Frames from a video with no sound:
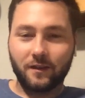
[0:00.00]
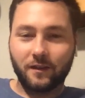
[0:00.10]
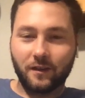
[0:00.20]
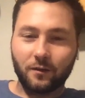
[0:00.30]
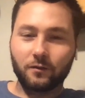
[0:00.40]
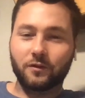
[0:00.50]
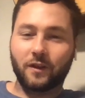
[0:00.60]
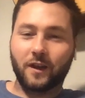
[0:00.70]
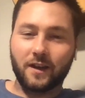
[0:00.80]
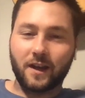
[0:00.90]
an old
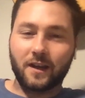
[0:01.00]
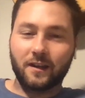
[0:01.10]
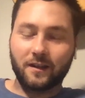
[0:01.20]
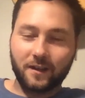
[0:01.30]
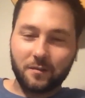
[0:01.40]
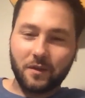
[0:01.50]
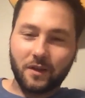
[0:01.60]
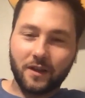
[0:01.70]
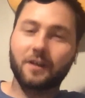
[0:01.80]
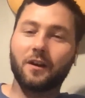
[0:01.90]
granddad and be like,